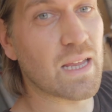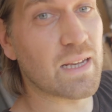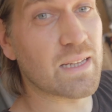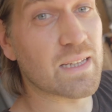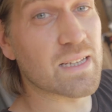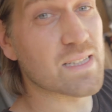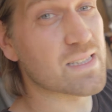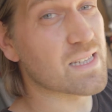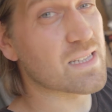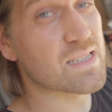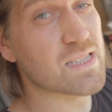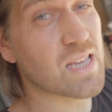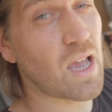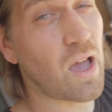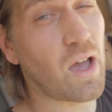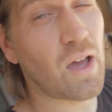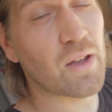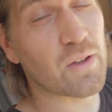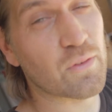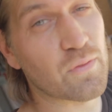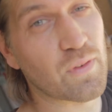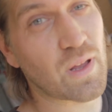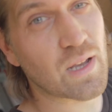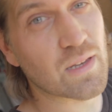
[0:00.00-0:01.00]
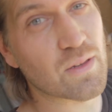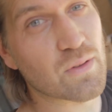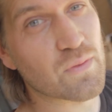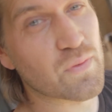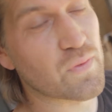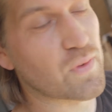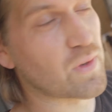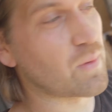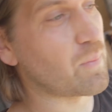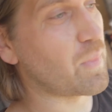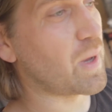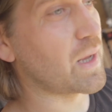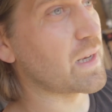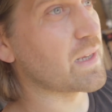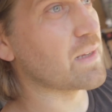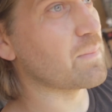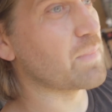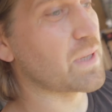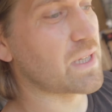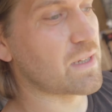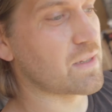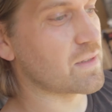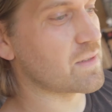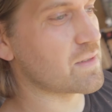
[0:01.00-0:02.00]
and it is a ton of value for the money
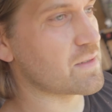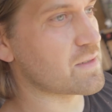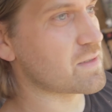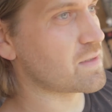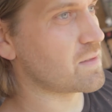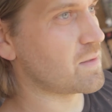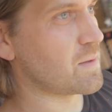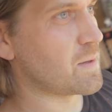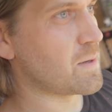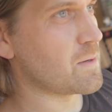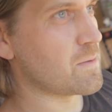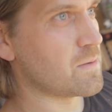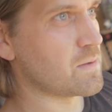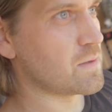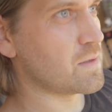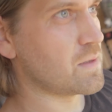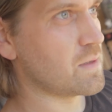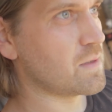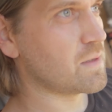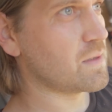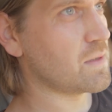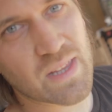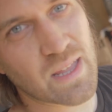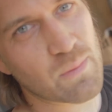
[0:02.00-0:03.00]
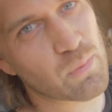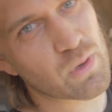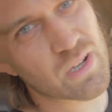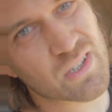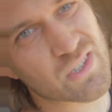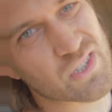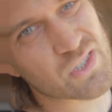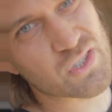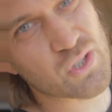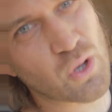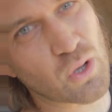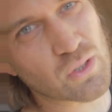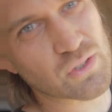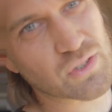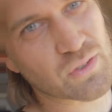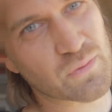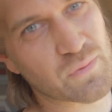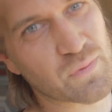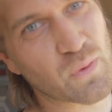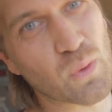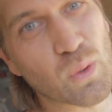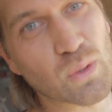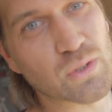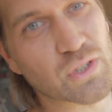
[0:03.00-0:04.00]
because they would have just cost a
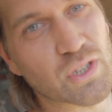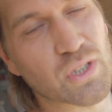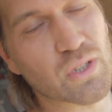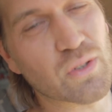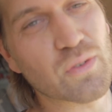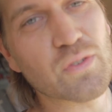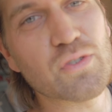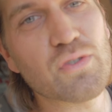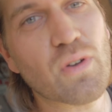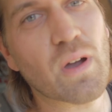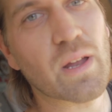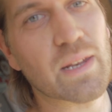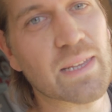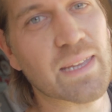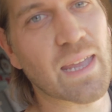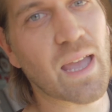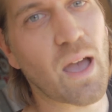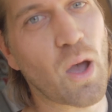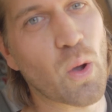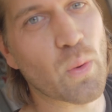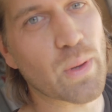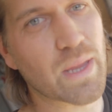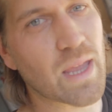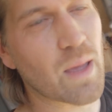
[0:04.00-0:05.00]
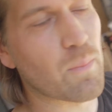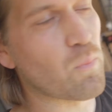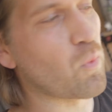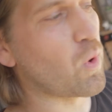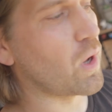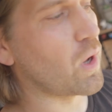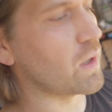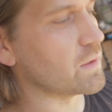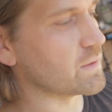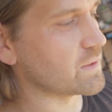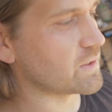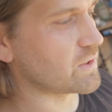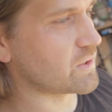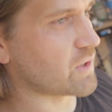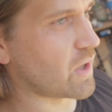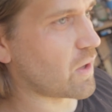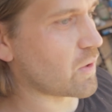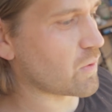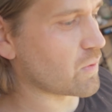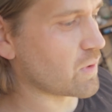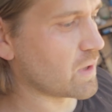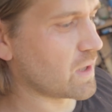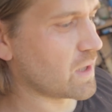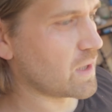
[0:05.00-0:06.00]
fortune trying to get OEM ones.
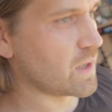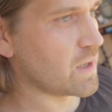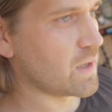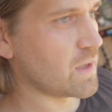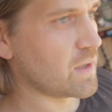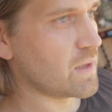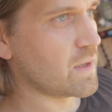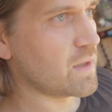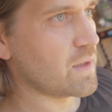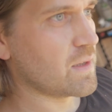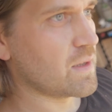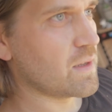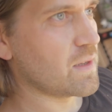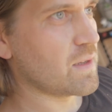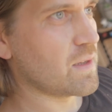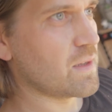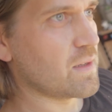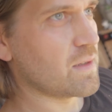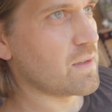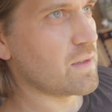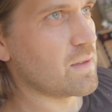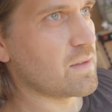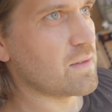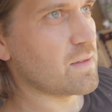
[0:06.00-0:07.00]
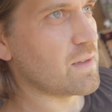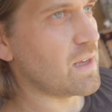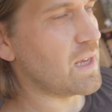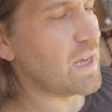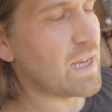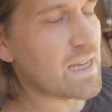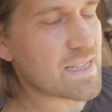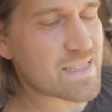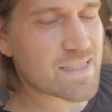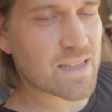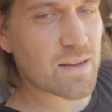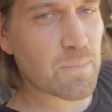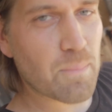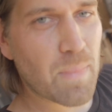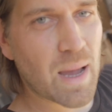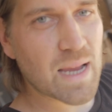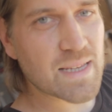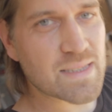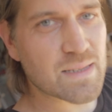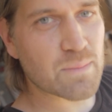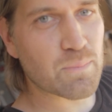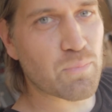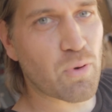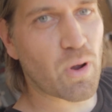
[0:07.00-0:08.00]
So it's an
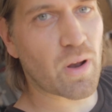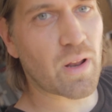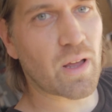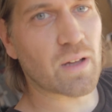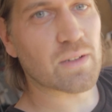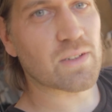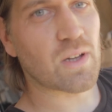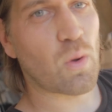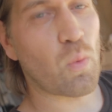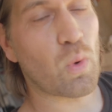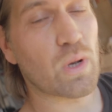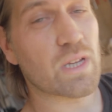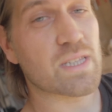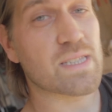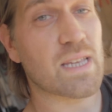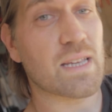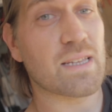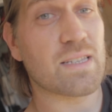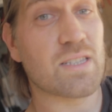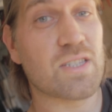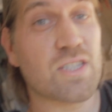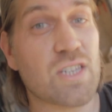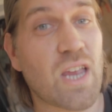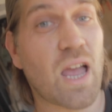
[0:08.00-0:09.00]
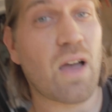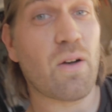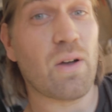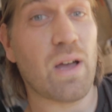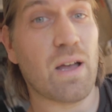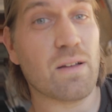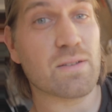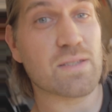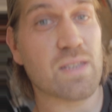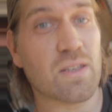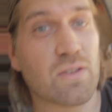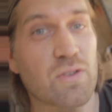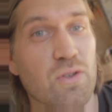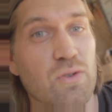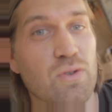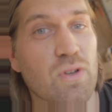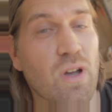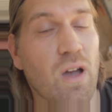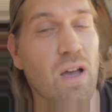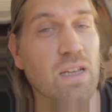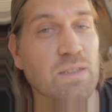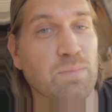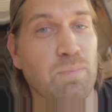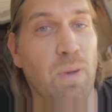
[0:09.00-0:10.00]
amazing product. I want to say shout out to you
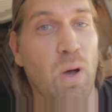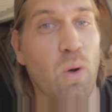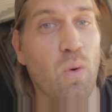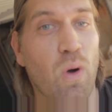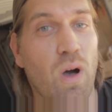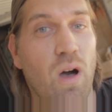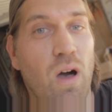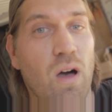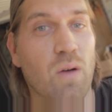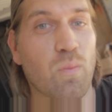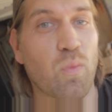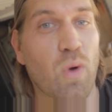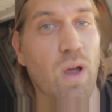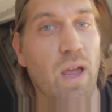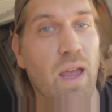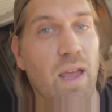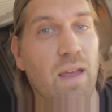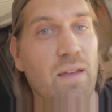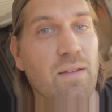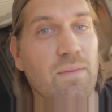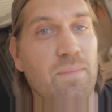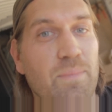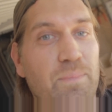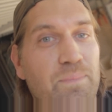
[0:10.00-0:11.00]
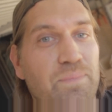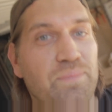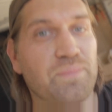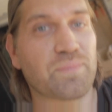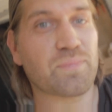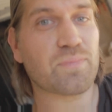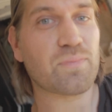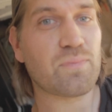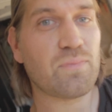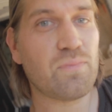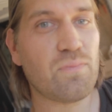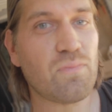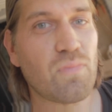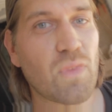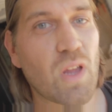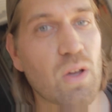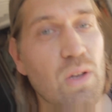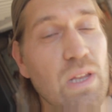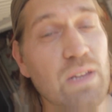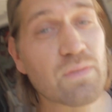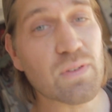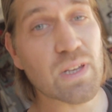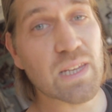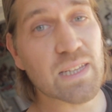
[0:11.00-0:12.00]
guys, Bolt Hardware. I'll
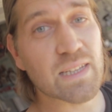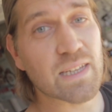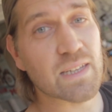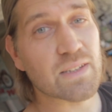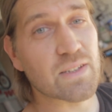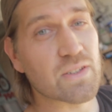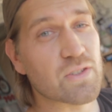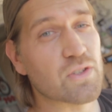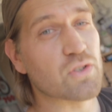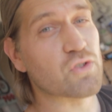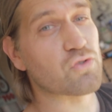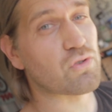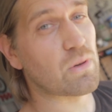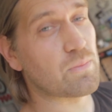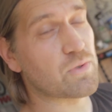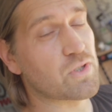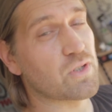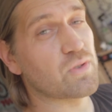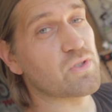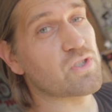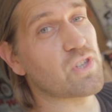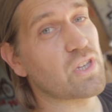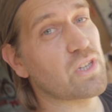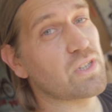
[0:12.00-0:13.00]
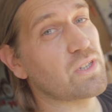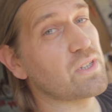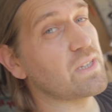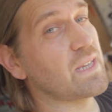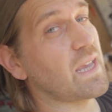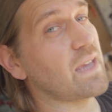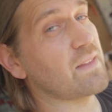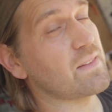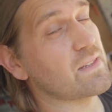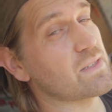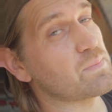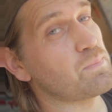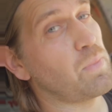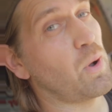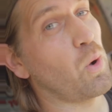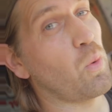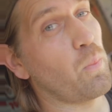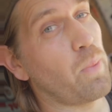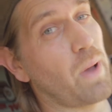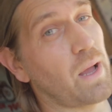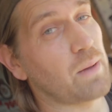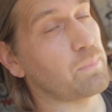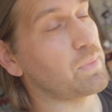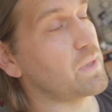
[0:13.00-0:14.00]
leave a link in the description so you can get this
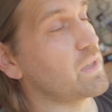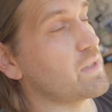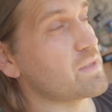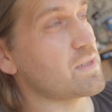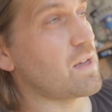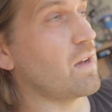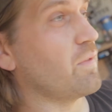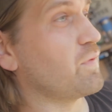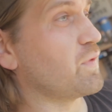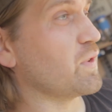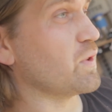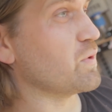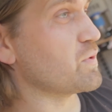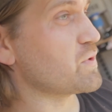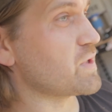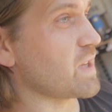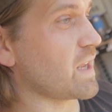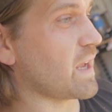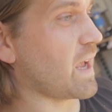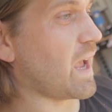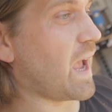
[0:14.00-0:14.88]
bolt pack because I've used it